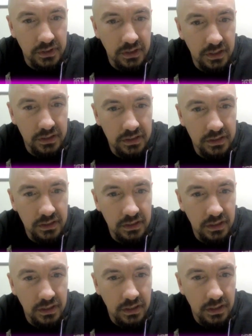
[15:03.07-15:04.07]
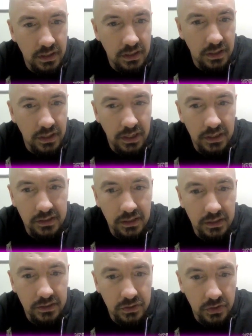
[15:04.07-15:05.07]
this as a
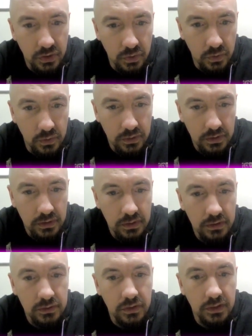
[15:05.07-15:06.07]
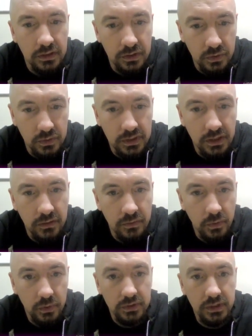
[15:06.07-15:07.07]
2. So then 2's there and
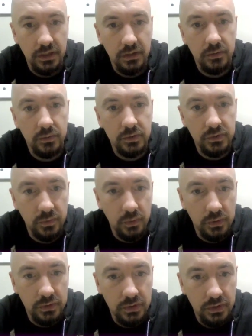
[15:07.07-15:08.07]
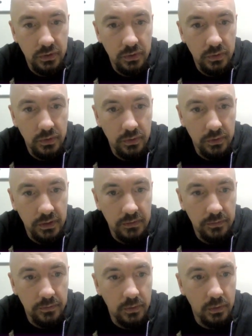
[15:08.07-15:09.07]
4's there, which 4, 2, 3,
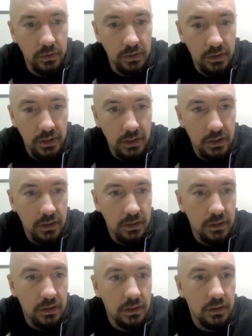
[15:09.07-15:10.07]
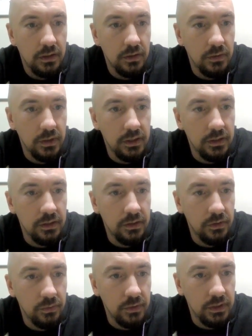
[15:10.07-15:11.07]
4. All right, and then
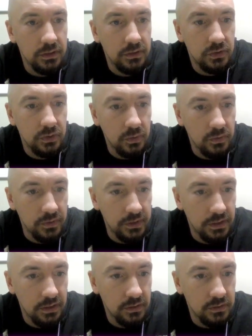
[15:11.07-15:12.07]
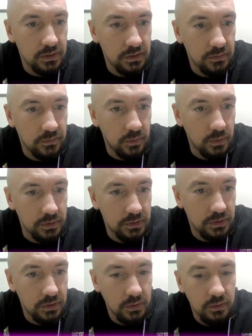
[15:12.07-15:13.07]
3 and 2 over here, so that's a 4,
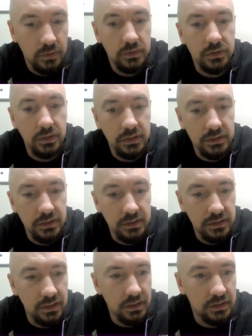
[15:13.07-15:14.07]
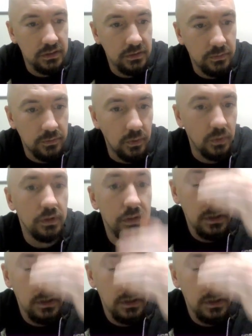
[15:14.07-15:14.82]
2. So this is a 6, 4.